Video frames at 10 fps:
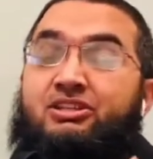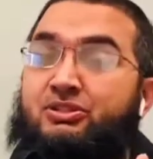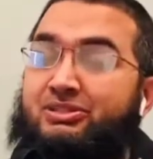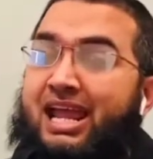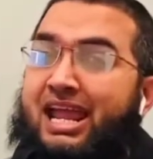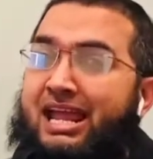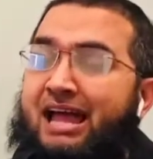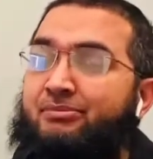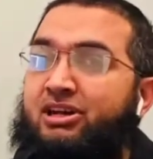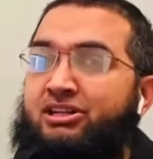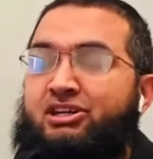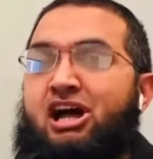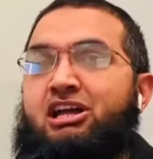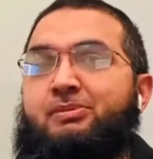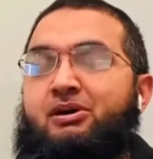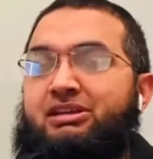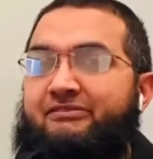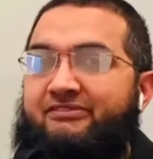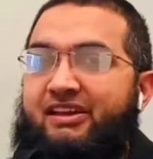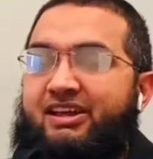Today, I'm going to talk about a
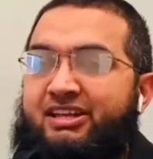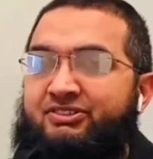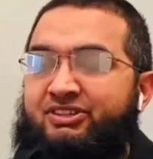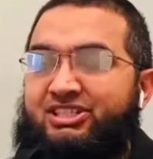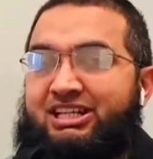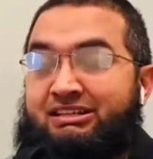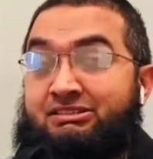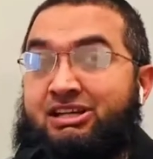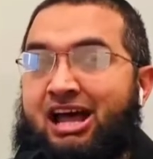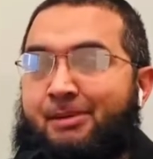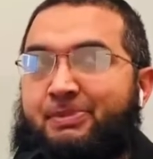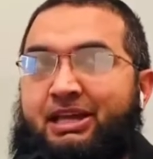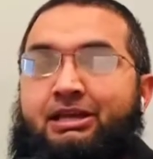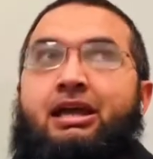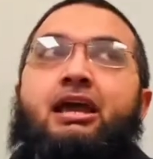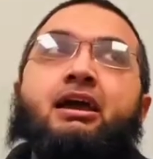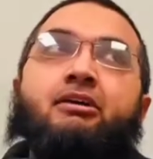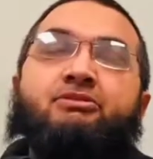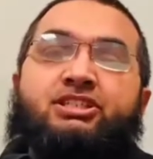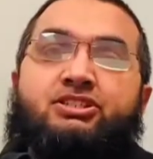very interesting topic
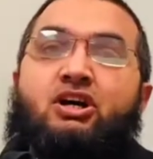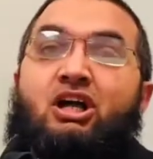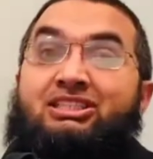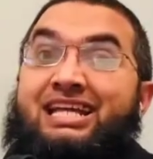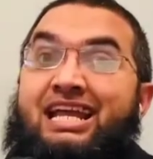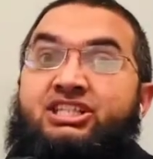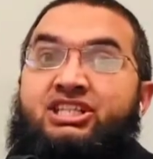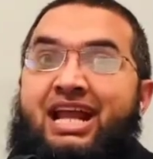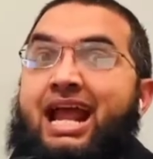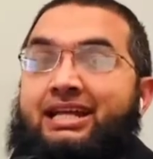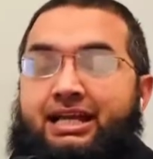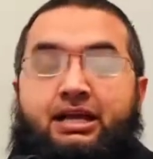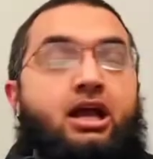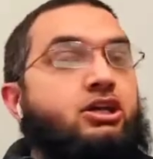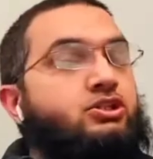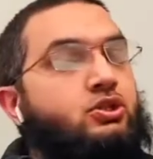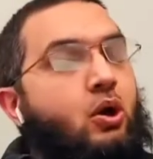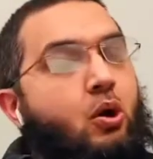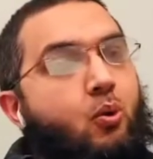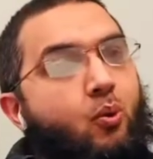which is called tension headache.
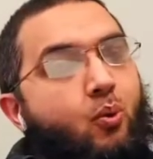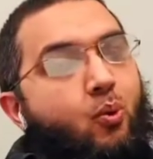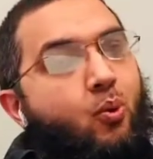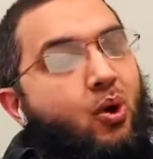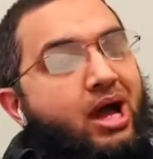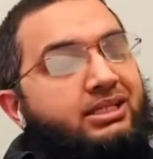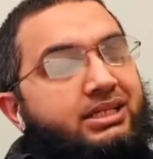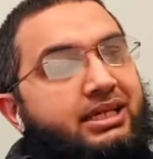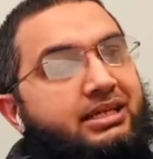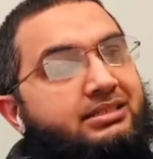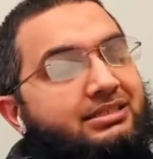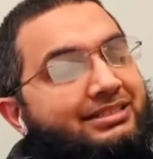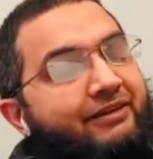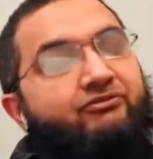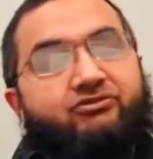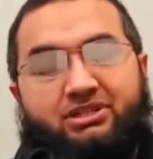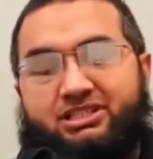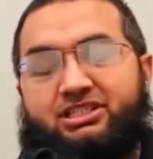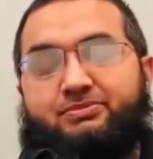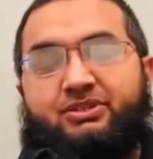So what is the
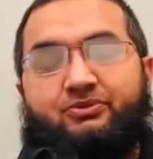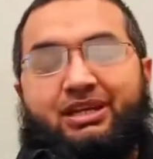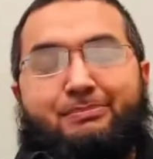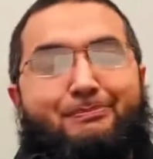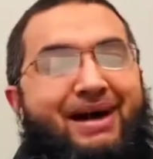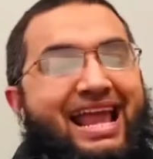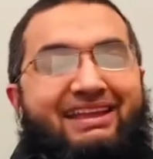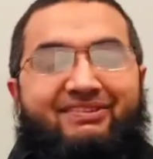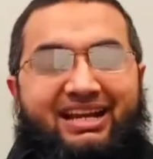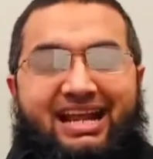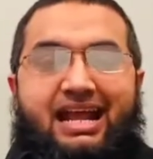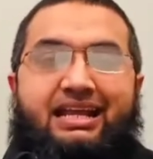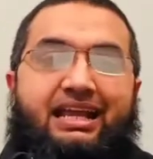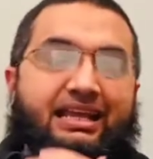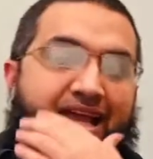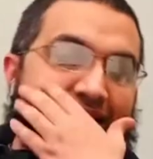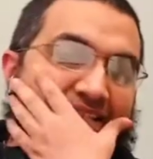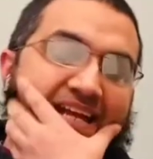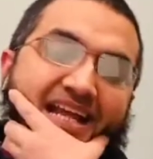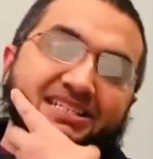difference between migraine headache and
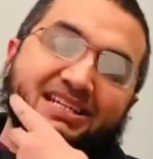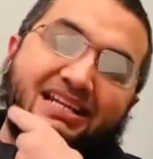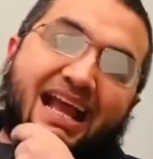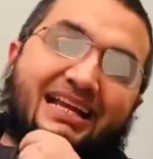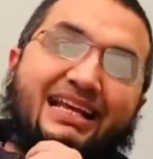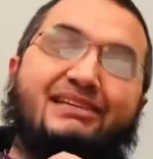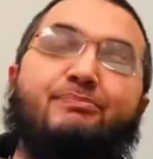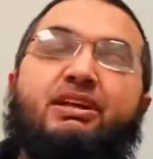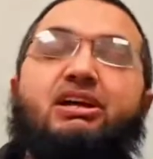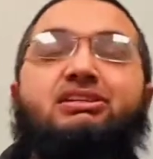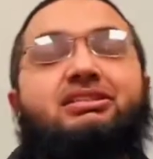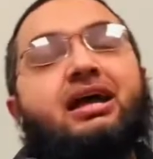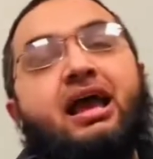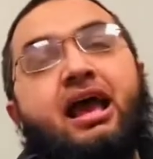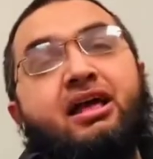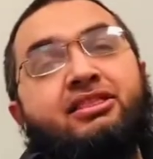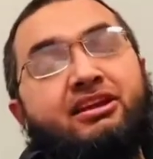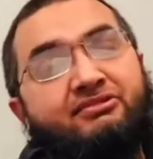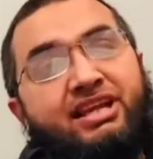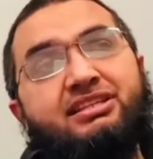a tension headache? Because
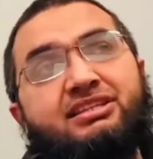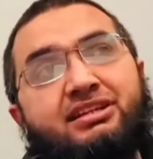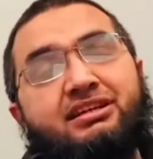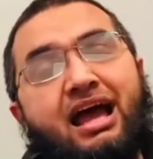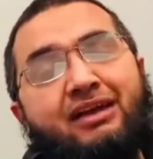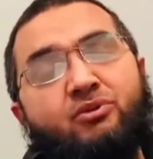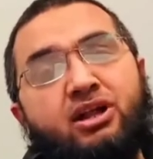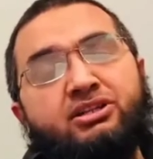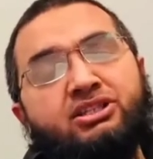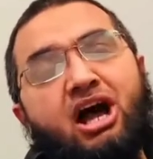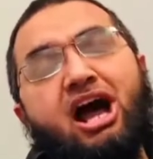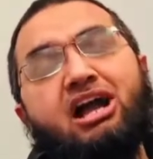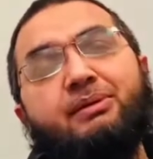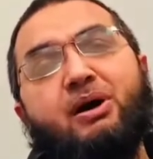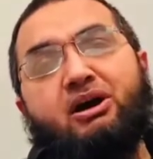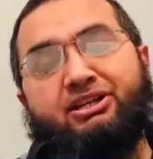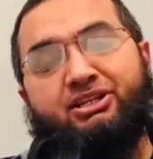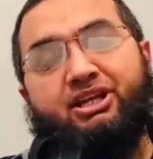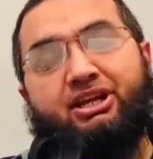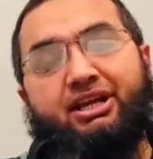the reason I want to talk about it
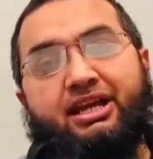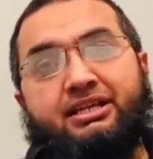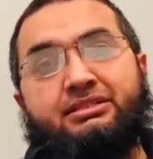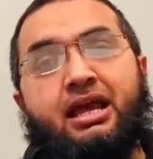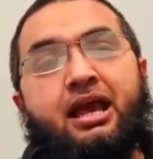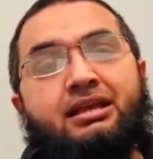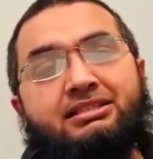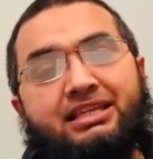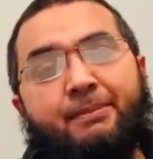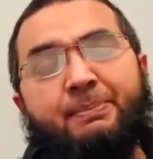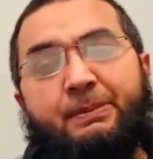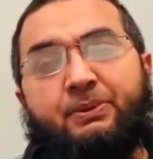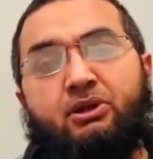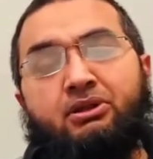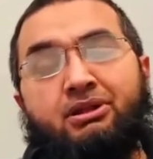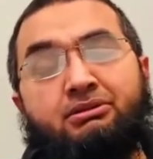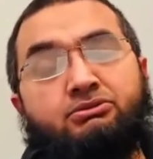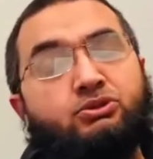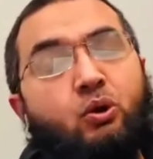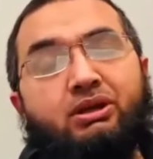here is some people
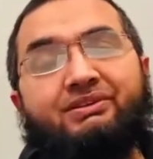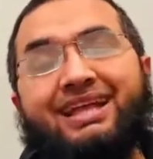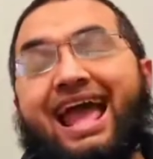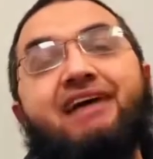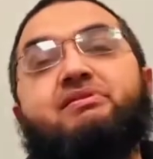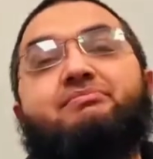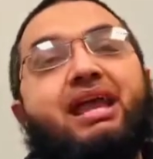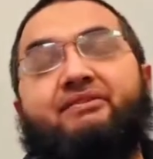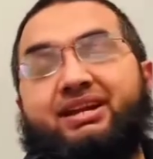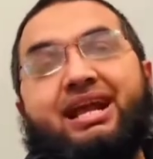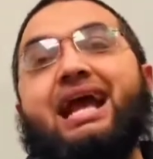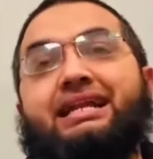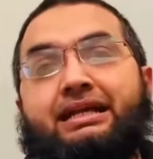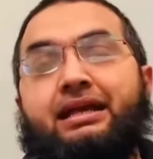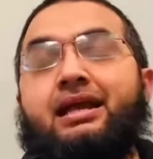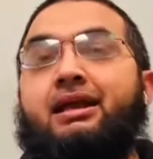don't even have a migraine headache.